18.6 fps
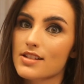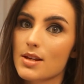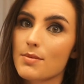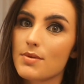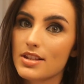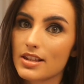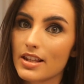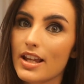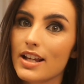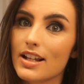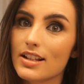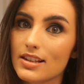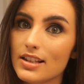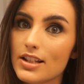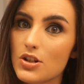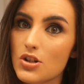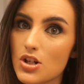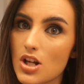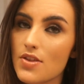I mean, like,
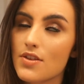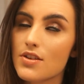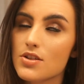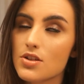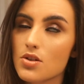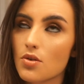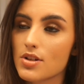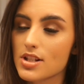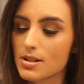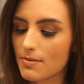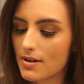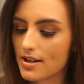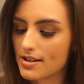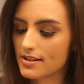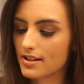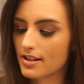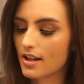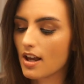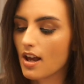legit, the store is
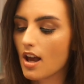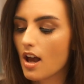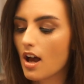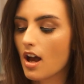amazing.